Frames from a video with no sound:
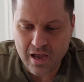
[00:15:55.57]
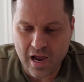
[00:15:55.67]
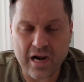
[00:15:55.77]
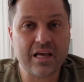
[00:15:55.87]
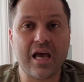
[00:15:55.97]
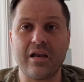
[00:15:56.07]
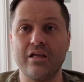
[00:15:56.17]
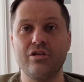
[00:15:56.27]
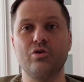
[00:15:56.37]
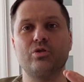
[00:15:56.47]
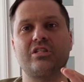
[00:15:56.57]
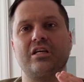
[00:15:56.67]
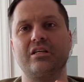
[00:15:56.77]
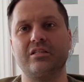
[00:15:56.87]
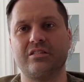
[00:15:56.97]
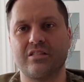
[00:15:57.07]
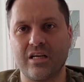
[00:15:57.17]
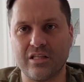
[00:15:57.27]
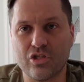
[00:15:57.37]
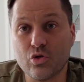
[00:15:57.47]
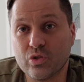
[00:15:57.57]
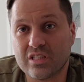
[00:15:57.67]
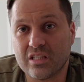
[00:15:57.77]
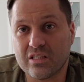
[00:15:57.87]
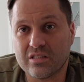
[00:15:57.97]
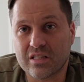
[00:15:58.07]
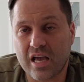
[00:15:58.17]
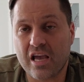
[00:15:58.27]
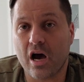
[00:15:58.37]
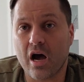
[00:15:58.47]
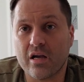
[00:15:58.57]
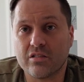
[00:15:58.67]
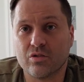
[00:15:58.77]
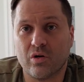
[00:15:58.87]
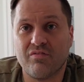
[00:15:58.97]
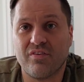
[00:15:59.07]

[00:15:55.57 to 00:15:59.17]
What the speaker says: And again, it uses AI, so